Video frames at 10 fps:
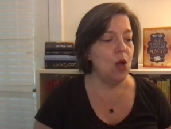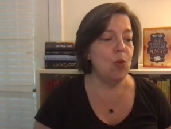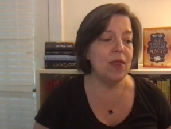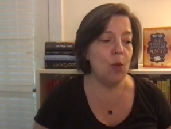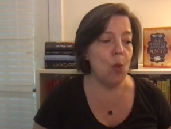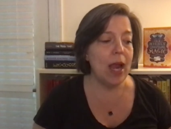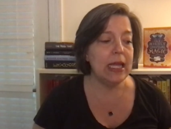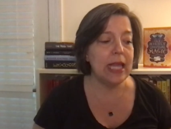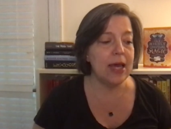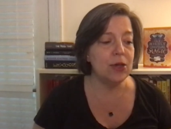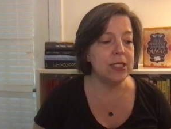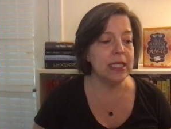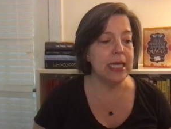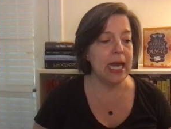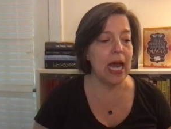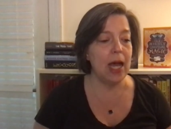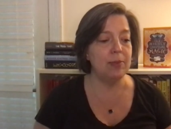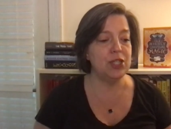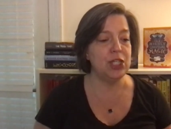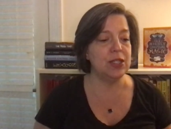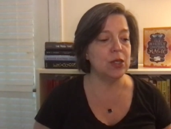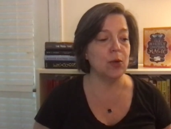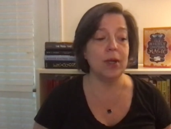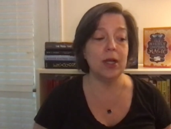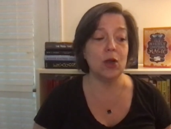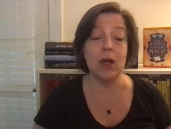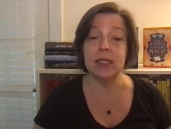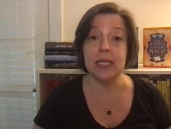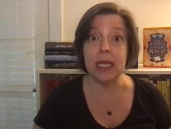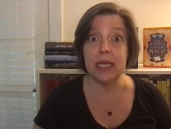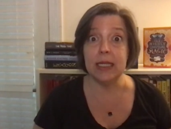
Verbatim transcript: When the white letters lit up, she scurried across the